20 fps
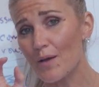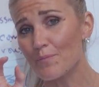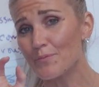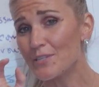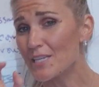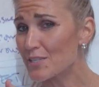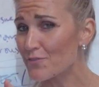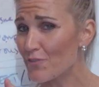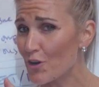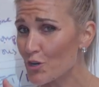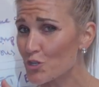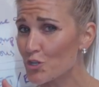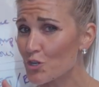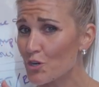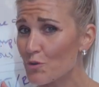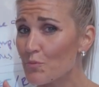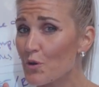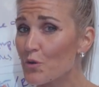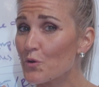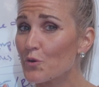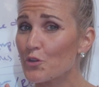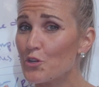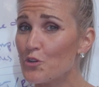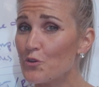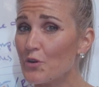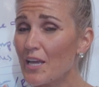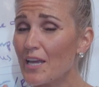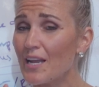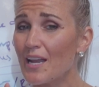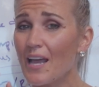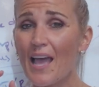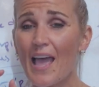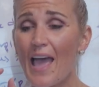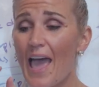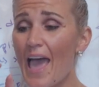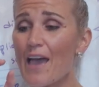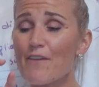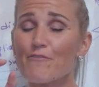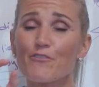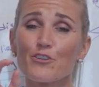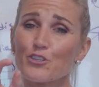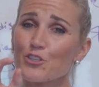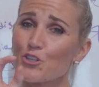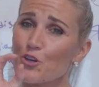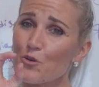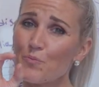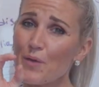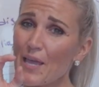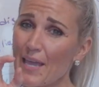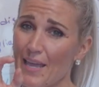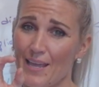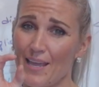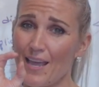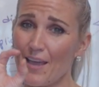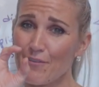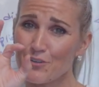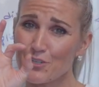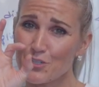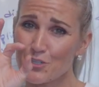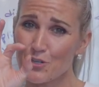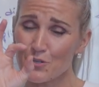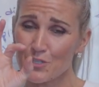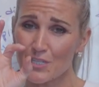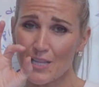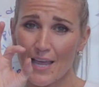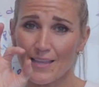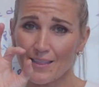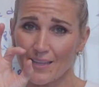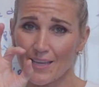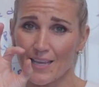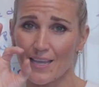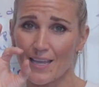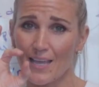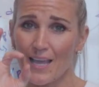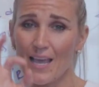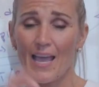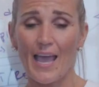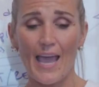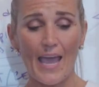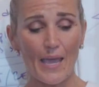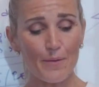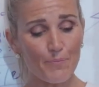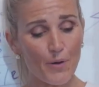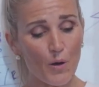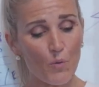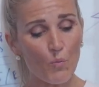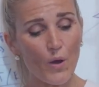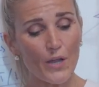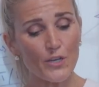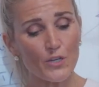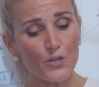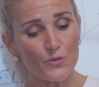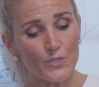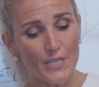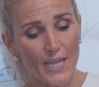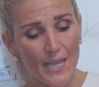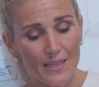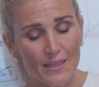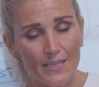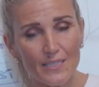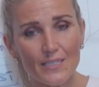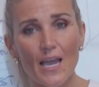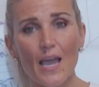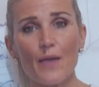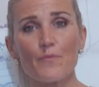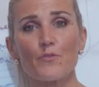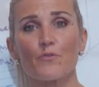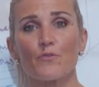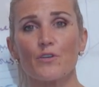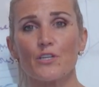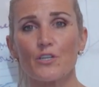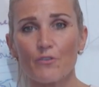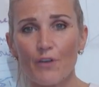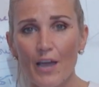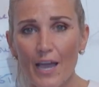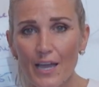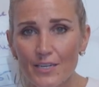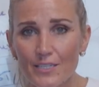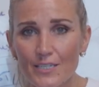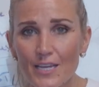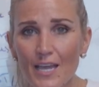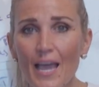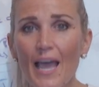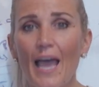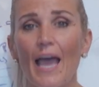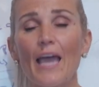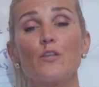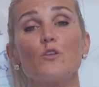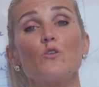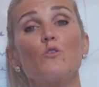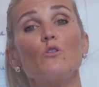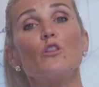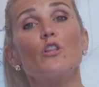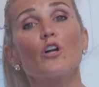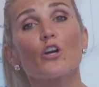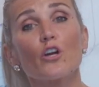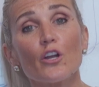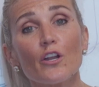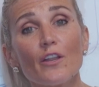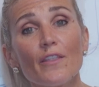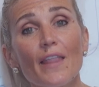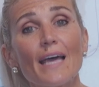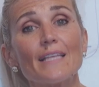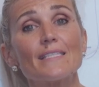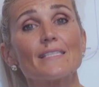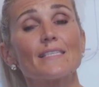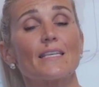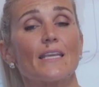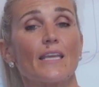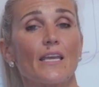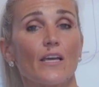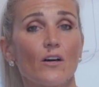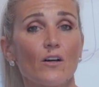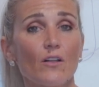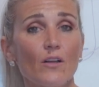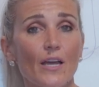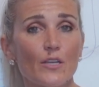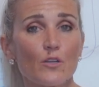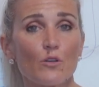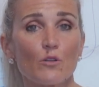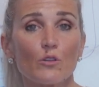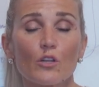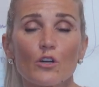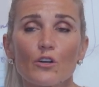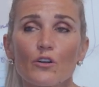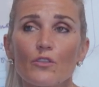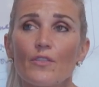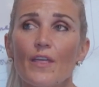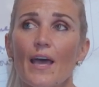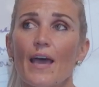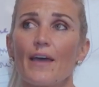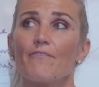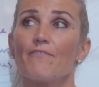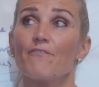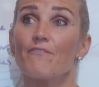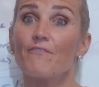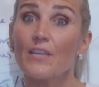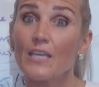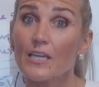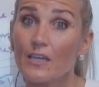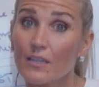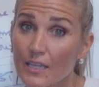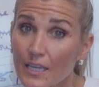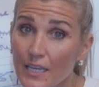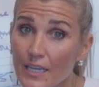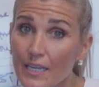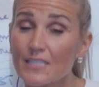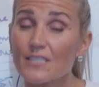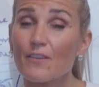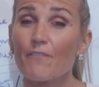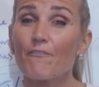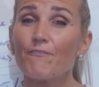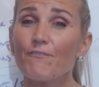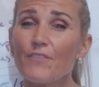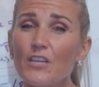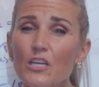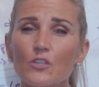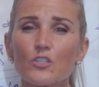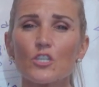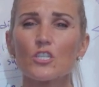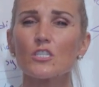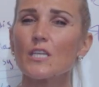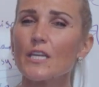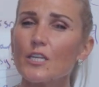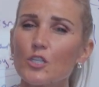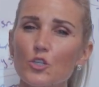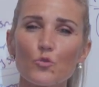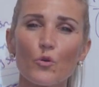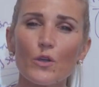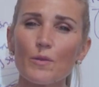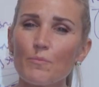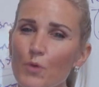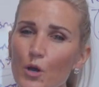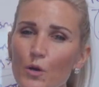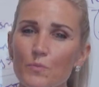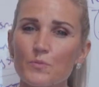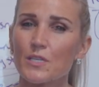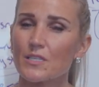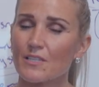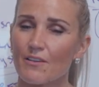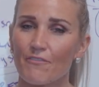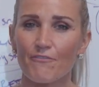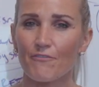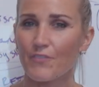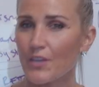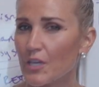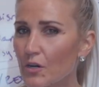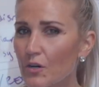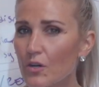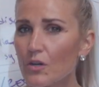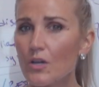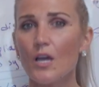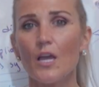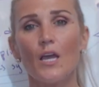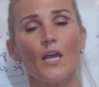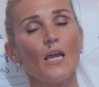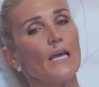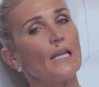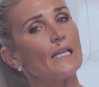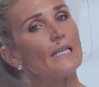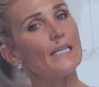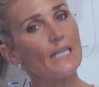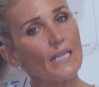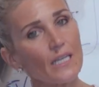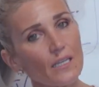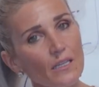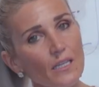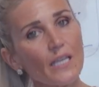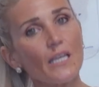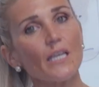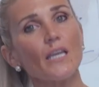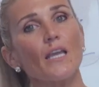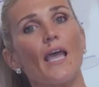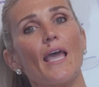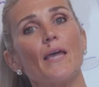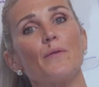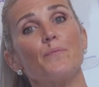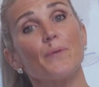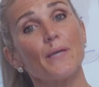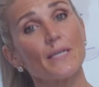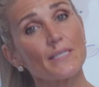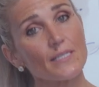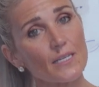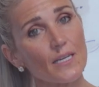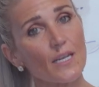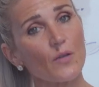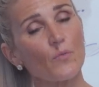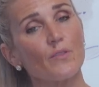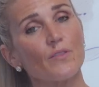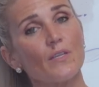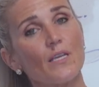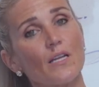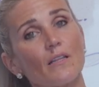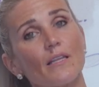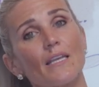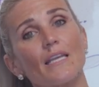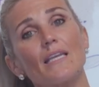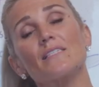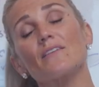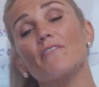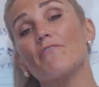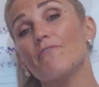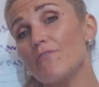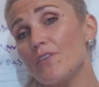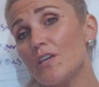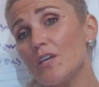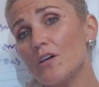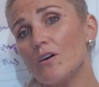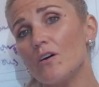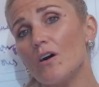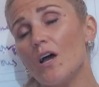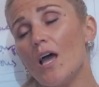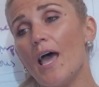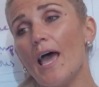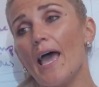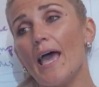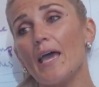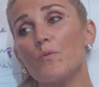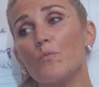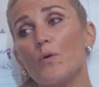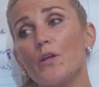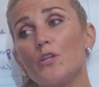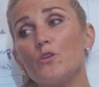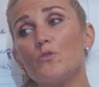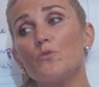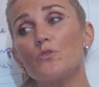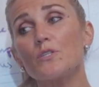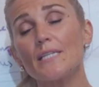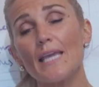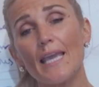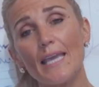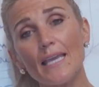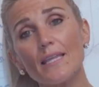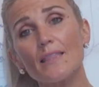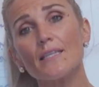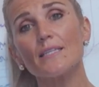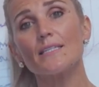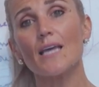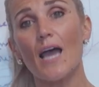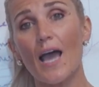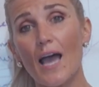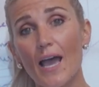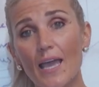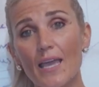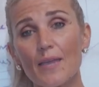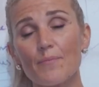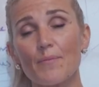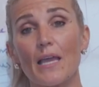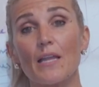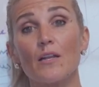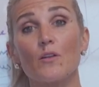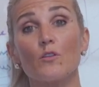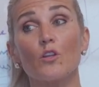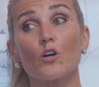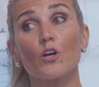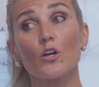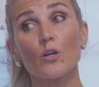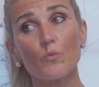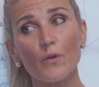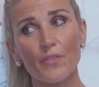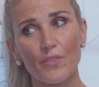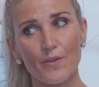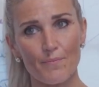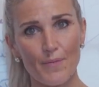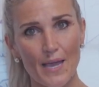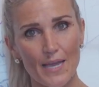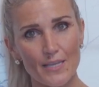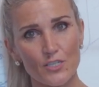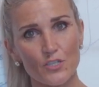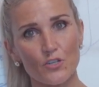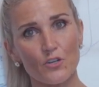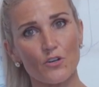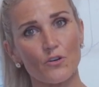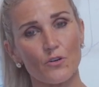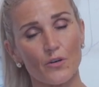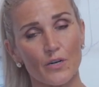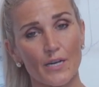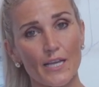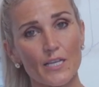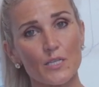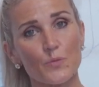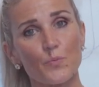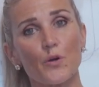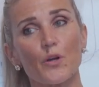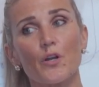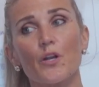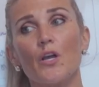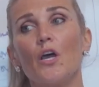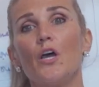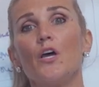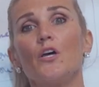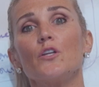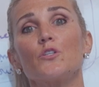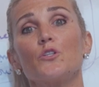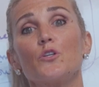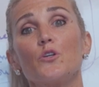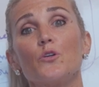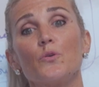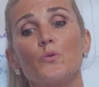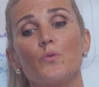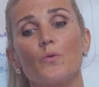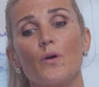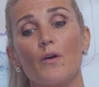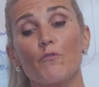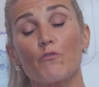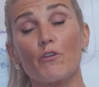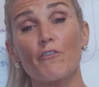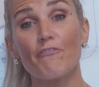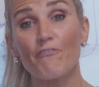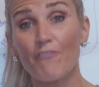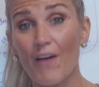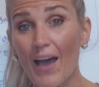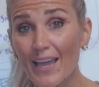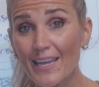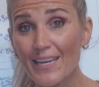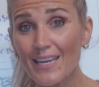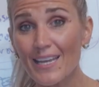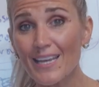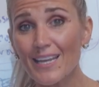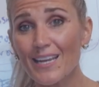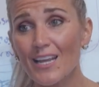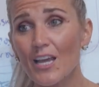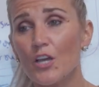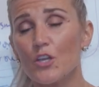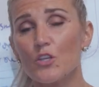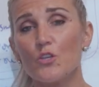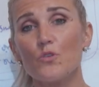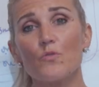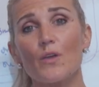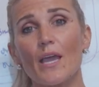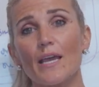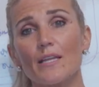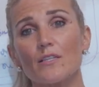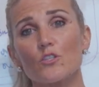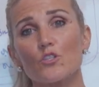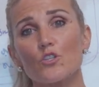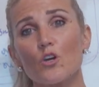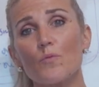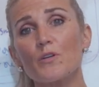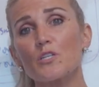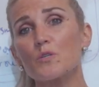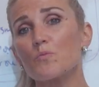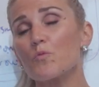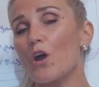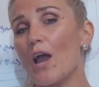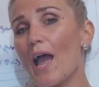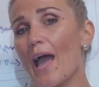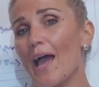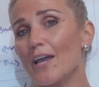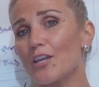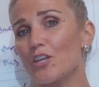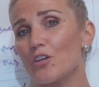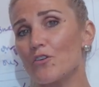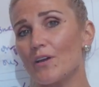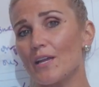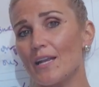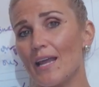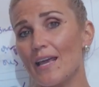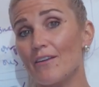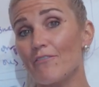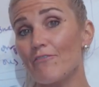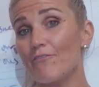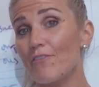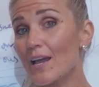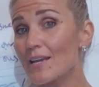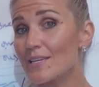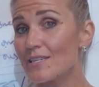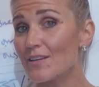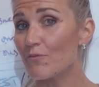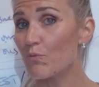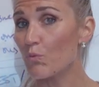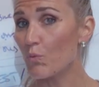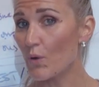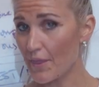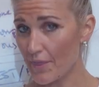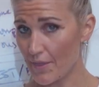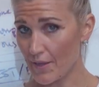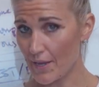dysfunctional motor unit ever so slightly. But when you take the time to redirect and you learn that skill and you learn that feeling, it's a feel, just like joint mobs is a feel. Needling and pistoning with needling is a feel, and when you take the time and learn with a master or an expert to refine it, you get so much more accurate and effective with